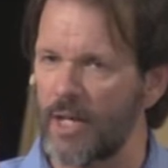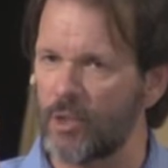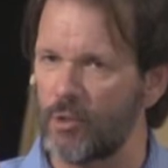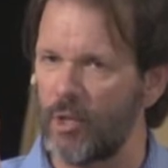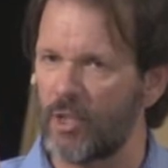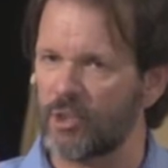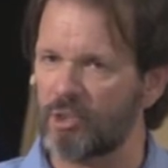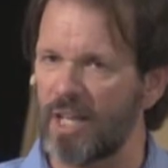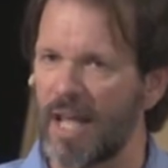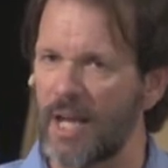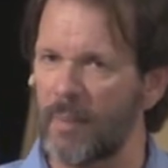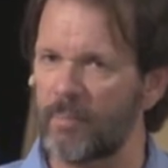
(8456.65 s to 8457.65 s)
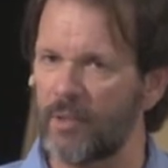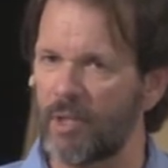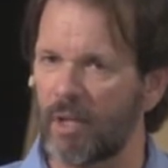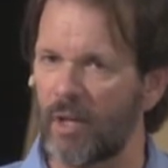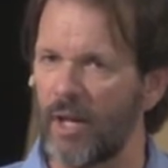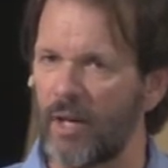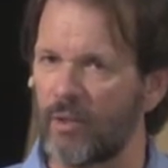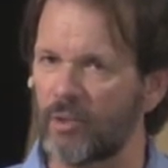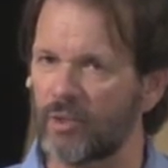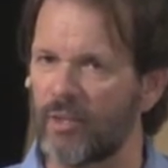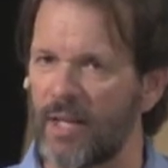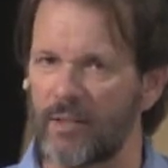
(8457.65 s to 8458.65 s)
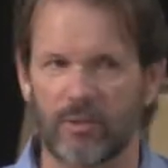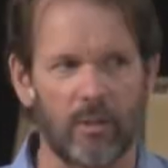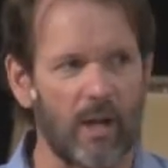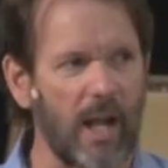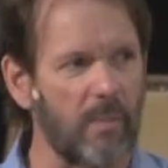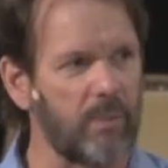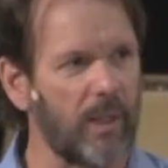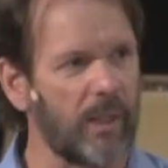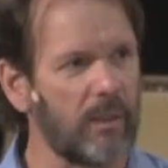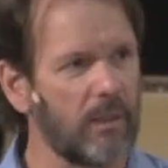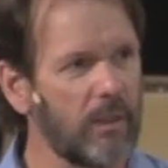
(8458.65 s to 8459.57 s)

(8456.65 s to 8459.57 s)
to do is stand up and declare those things that are happening